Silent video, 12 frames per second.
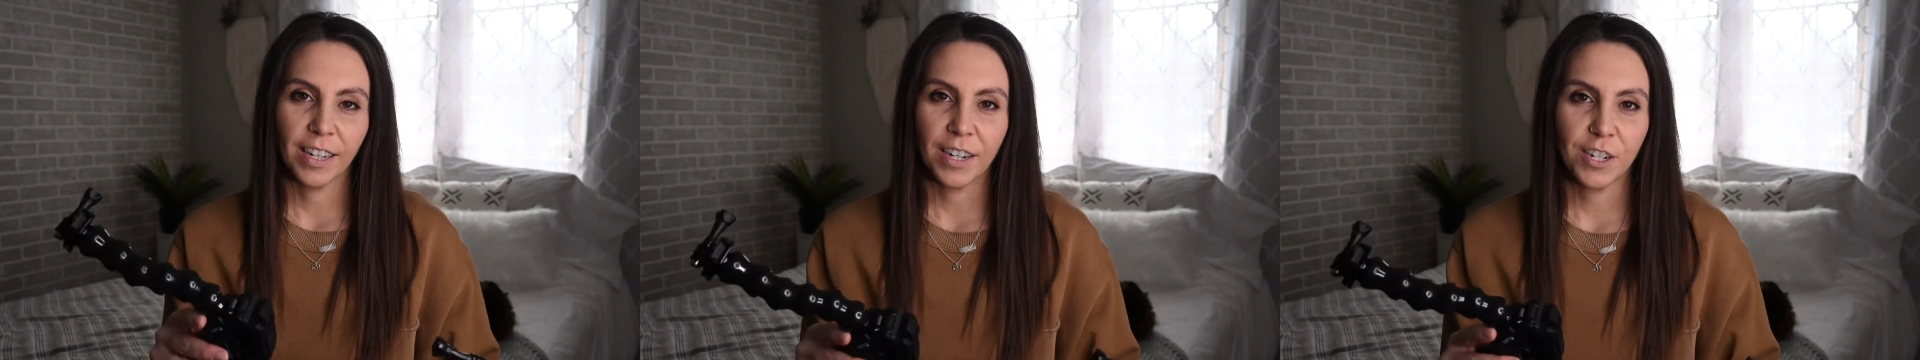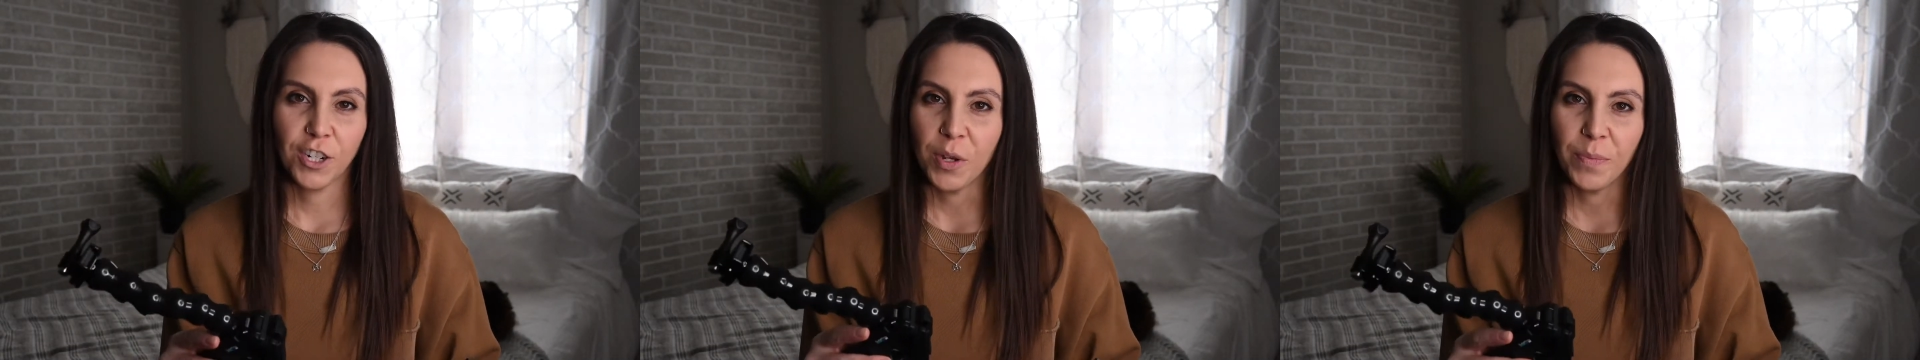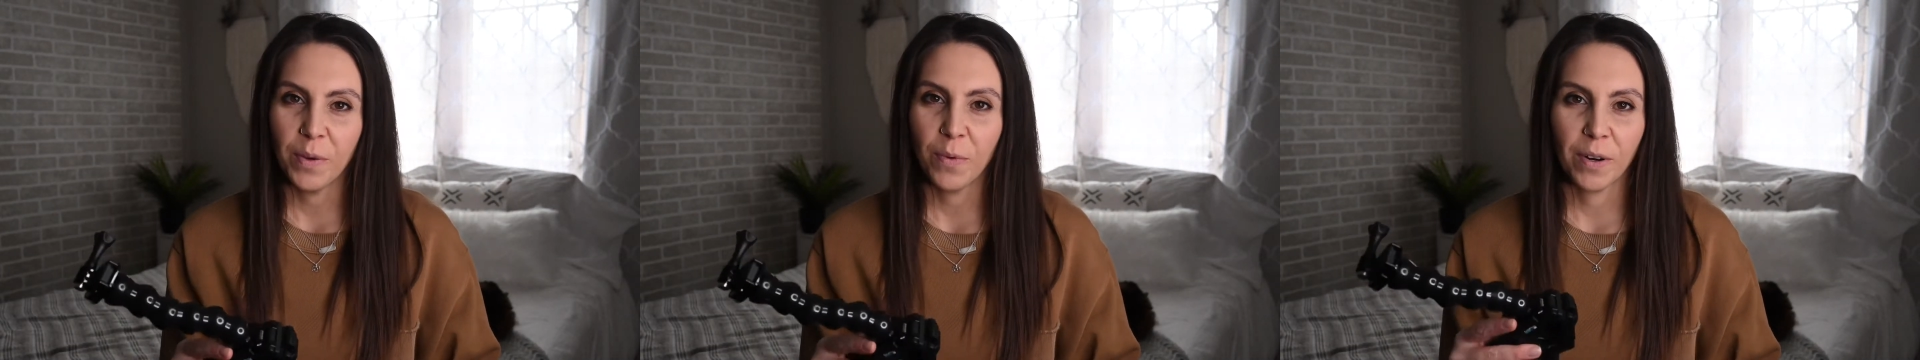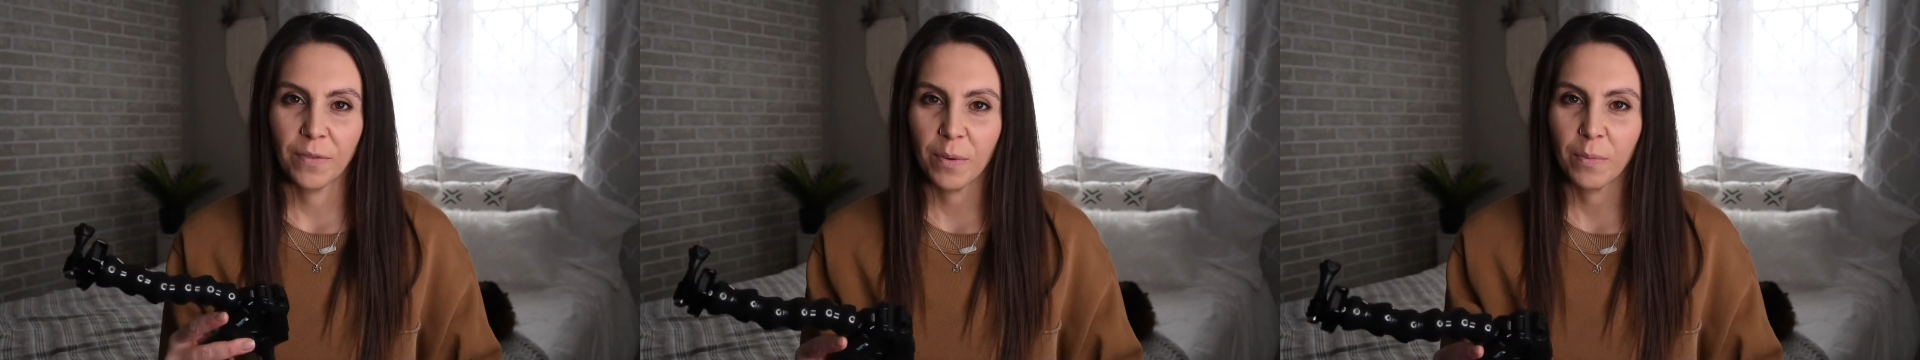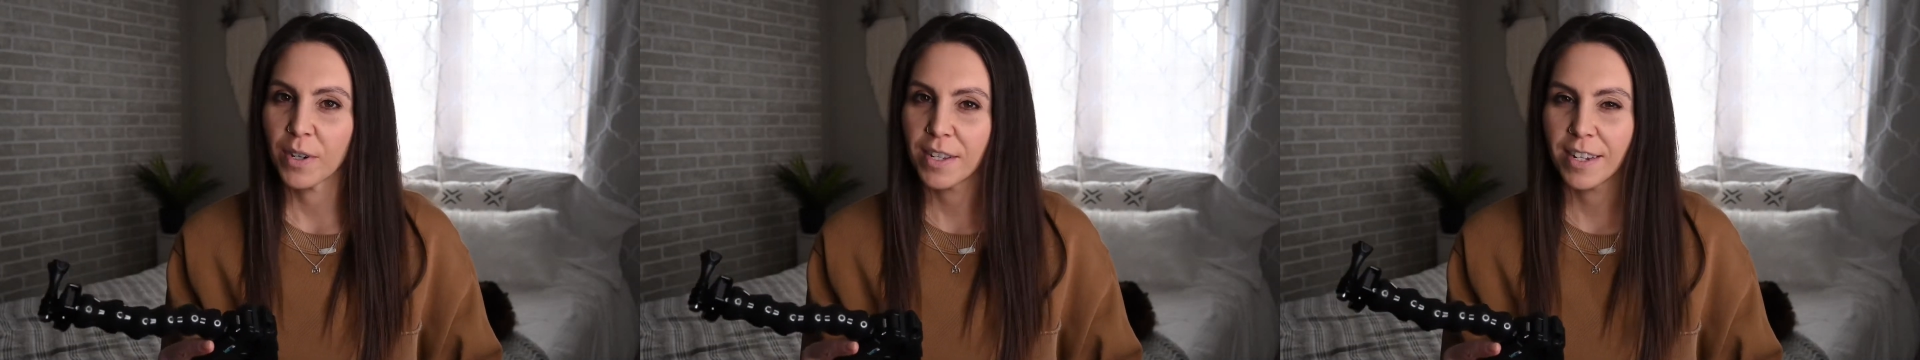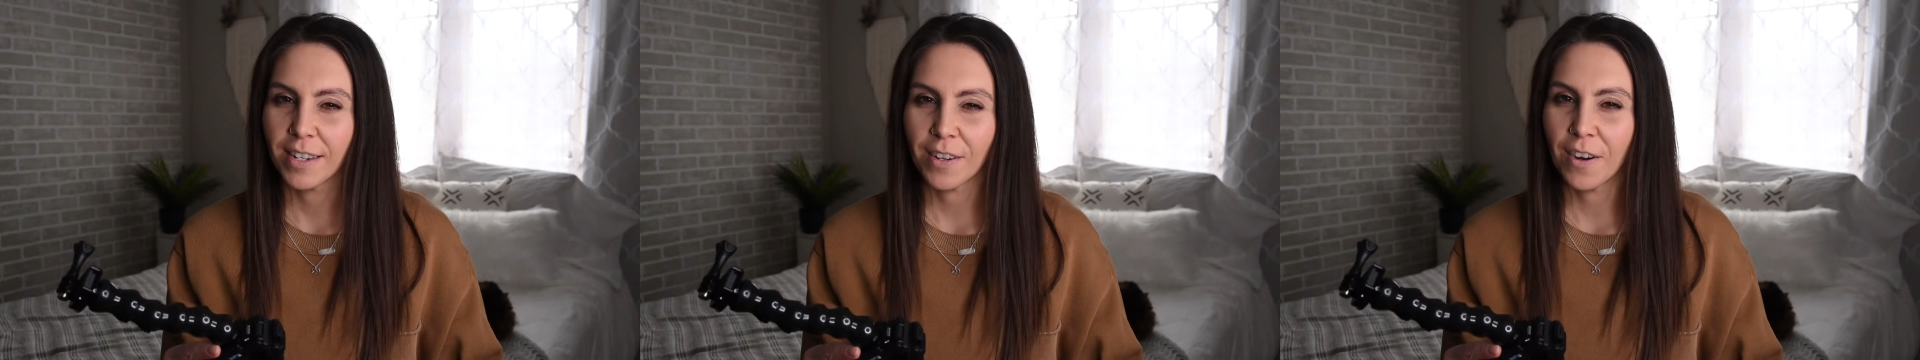like a cheapy one from
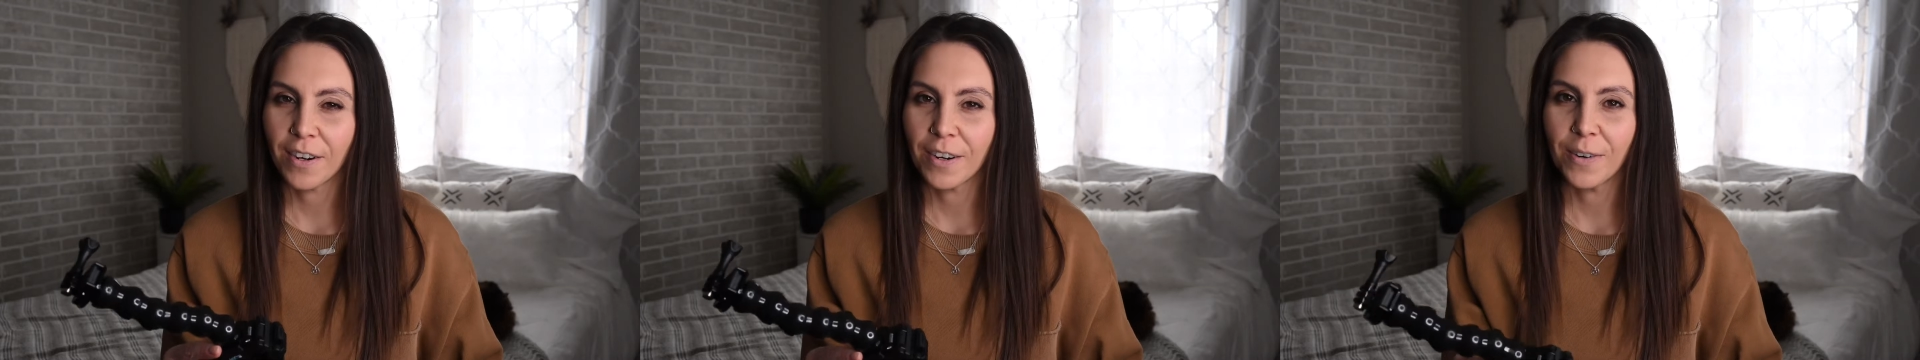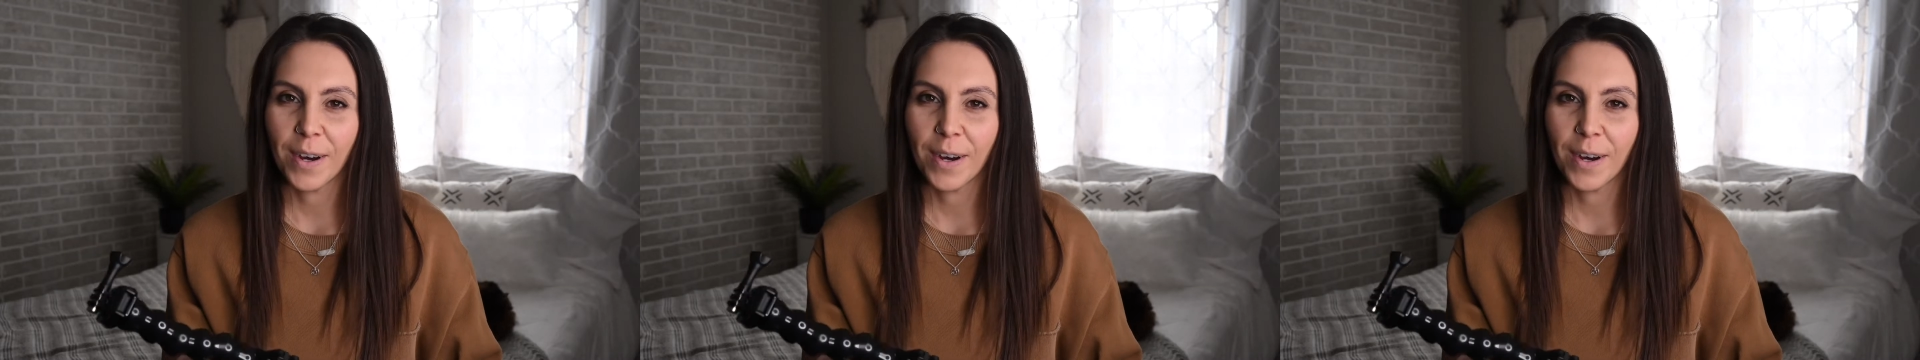Princess Auto.